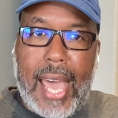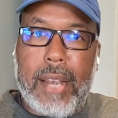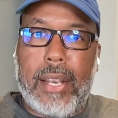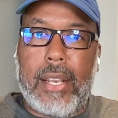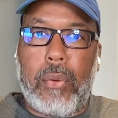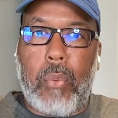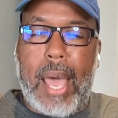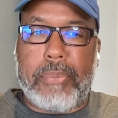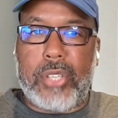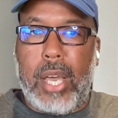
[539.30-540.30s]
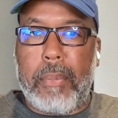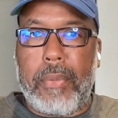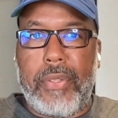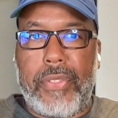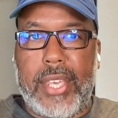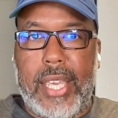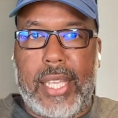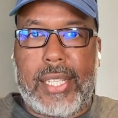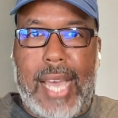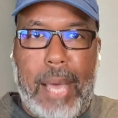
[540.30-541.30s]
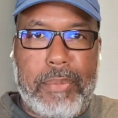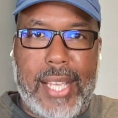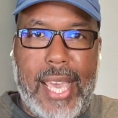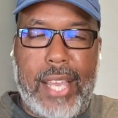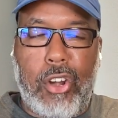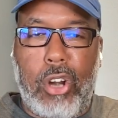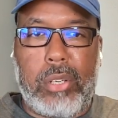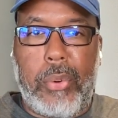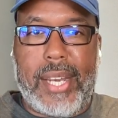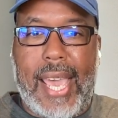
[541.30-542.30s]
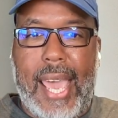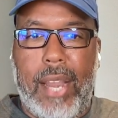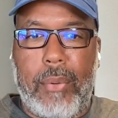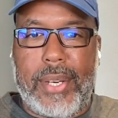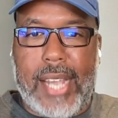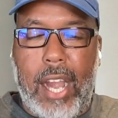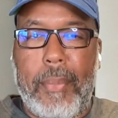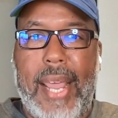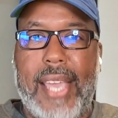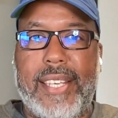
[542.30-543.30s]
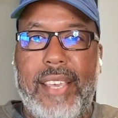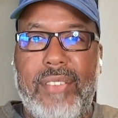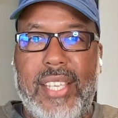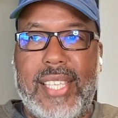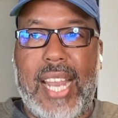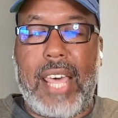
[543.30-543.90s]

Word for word: that wraps up the top 10 early retirement activities